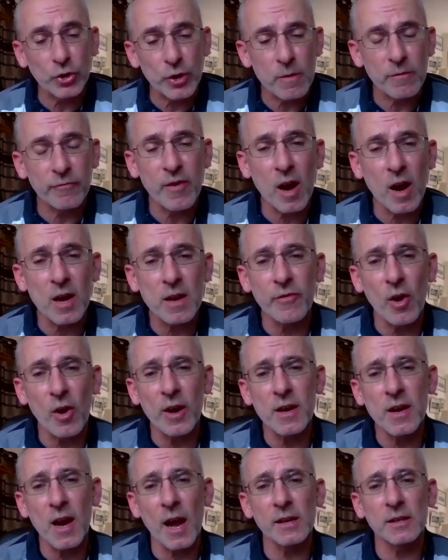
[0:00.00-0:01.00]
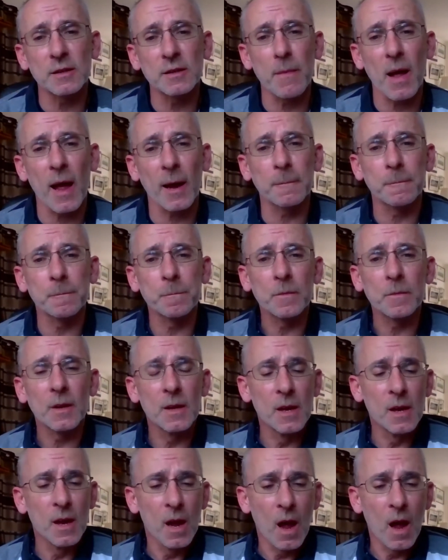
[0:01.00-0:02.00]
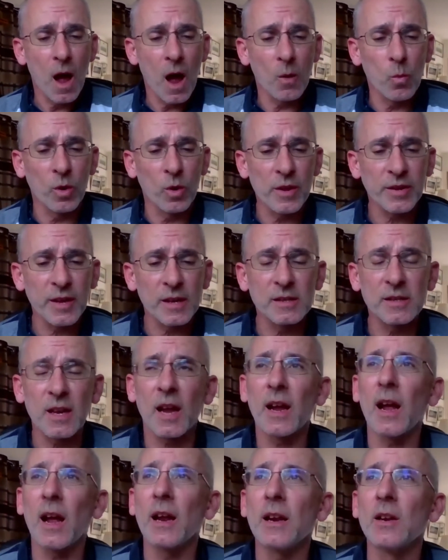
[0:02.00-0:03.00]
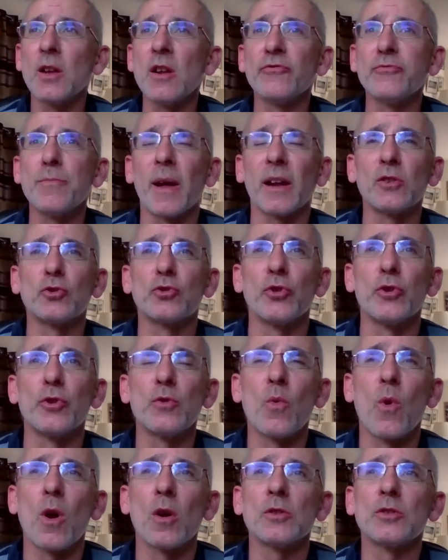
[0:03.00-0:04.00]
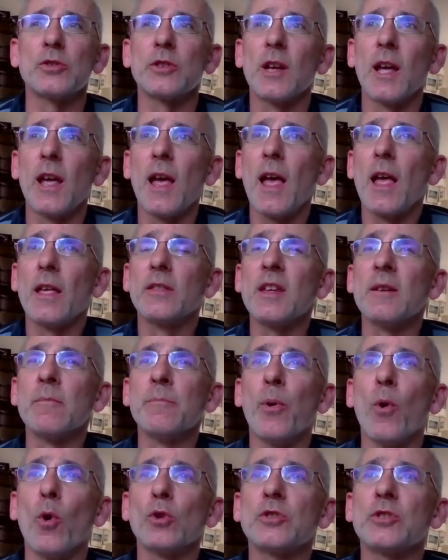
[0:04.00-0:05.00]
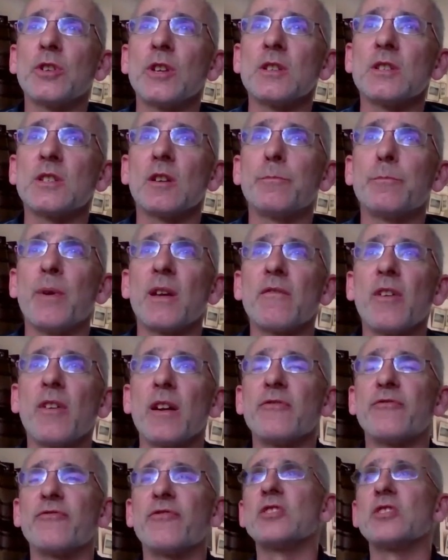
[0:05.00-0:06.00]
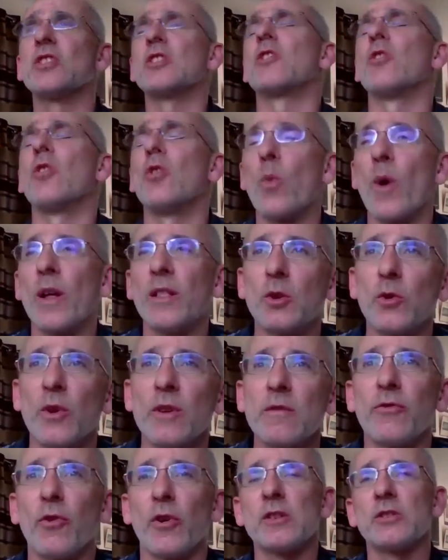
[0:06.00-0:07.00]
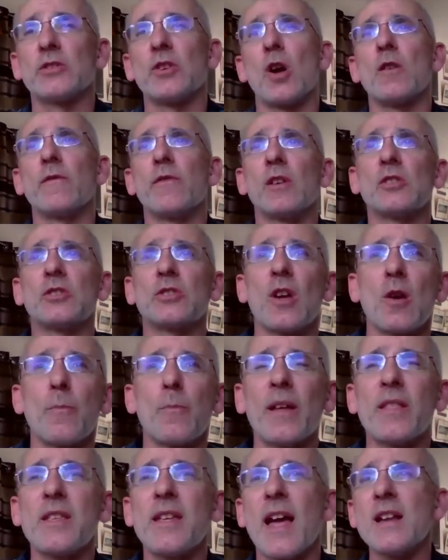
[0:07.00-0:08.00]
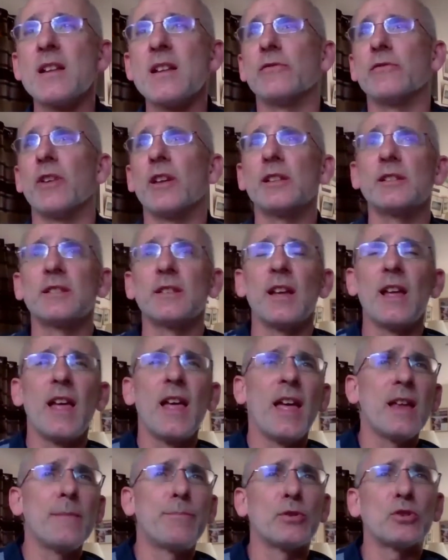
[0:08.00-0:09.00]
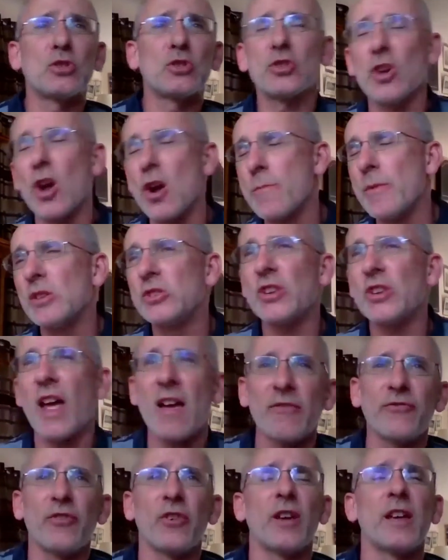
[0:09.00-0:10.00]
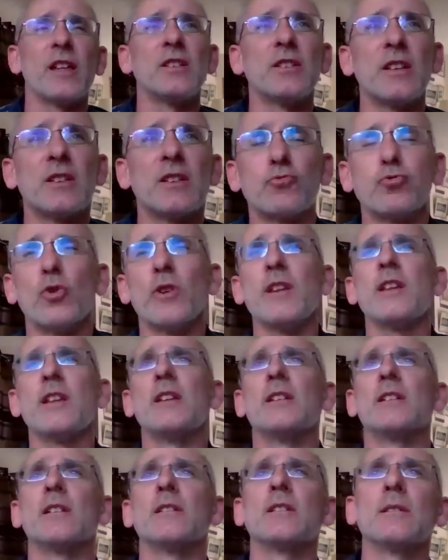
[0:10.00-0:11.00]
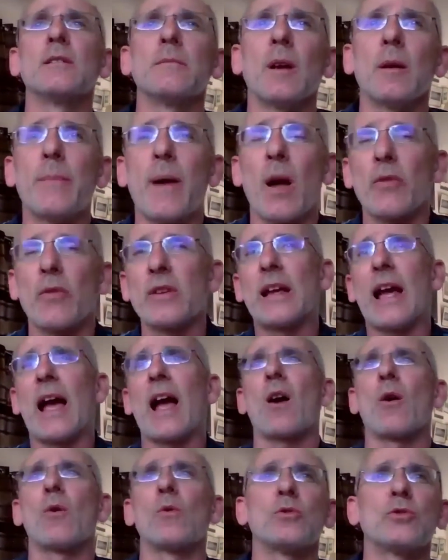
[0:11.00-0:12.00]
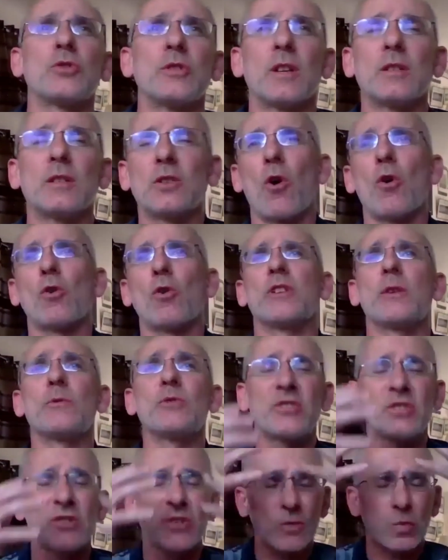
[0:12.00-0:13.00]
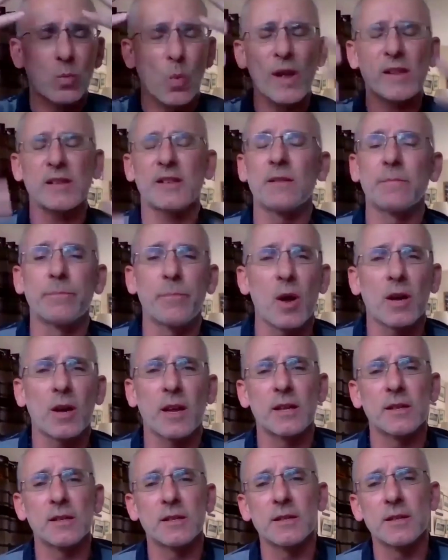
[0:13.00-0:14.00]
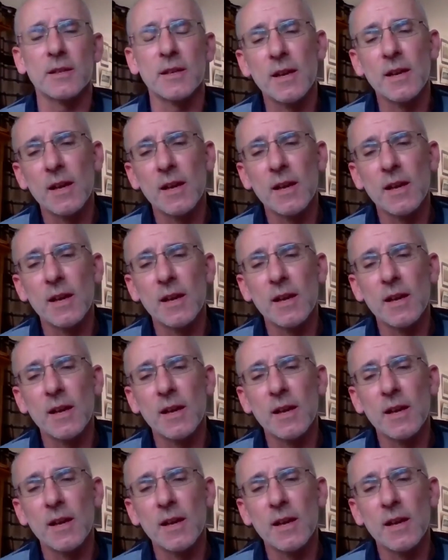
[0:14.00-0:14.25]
true. Very, very nice man. And one of the things I learned from Andrew was the importance of being very physical when doing voiceover. So by the end of it, he put so much effort into this read about the cows and the dogs. He was sweating buckets.